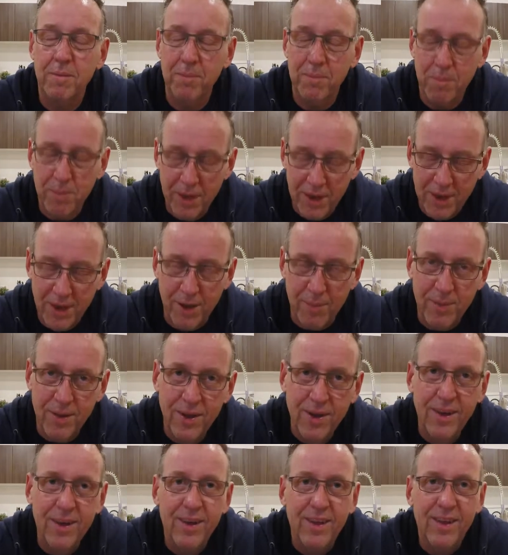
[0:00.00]
pickup
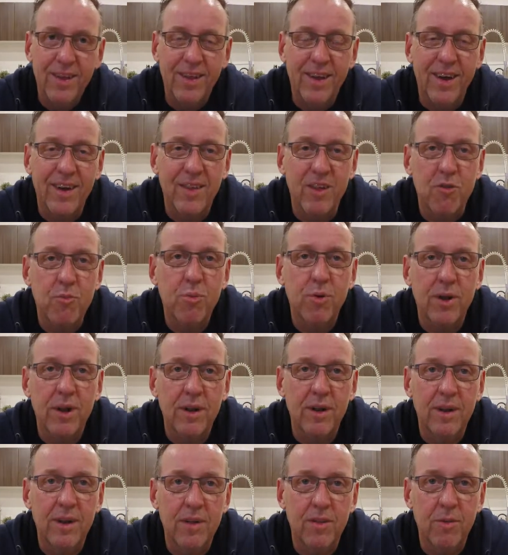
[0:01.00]
that's put
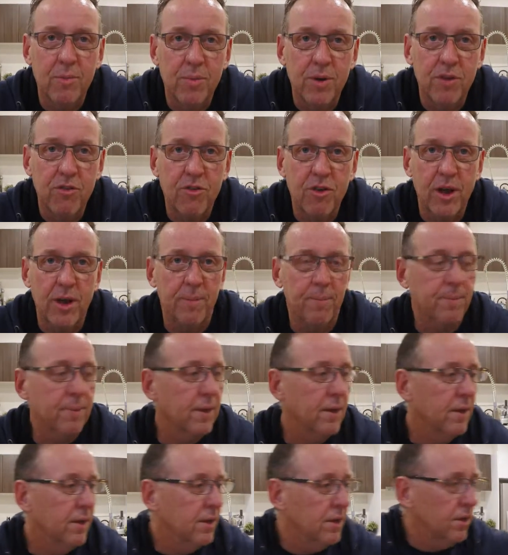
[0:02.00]
underneath the bridge nut.
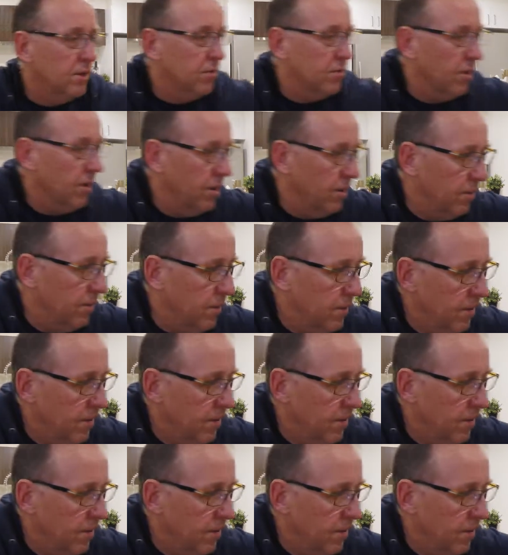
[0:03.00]
So